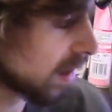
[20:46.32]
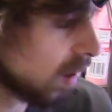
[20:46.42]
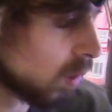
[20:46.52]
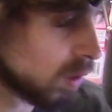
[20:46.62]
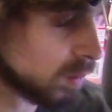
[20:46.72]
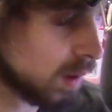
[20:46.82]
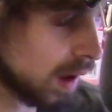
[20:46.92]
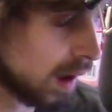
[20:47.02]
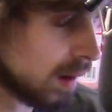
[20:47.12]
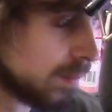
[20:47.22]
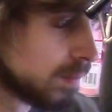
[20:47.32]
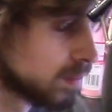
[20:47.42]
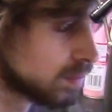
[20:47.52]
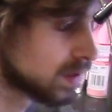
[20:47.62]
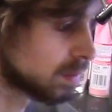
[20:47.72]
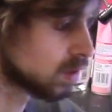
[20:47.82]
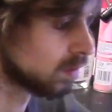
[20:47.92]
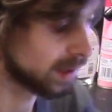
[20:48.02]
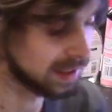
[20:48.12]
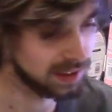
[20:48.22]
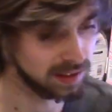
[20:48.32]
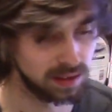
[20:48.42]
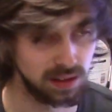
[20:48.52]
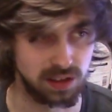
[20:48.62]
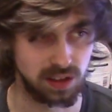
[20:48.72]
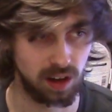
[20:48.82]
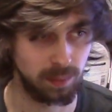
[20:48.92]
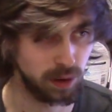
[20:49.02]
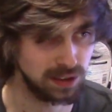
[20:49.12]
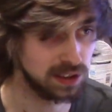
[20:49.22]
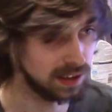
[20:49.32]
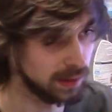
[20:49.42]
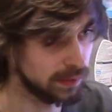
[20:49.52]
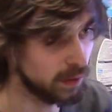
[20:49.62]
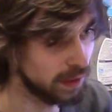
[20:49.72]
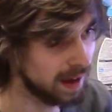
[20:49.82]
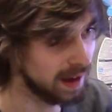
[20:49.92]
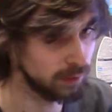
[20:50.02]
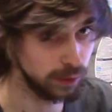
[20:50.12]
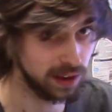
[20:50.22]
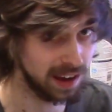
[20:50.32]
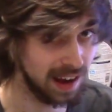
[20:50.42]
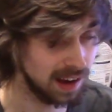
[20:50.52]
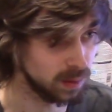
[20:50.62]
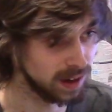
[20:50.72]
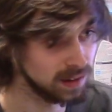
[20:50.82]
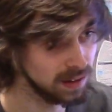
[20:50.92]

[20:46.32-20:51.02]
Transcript: Either that or some sort of pizza, because I practically live off that every day anyway.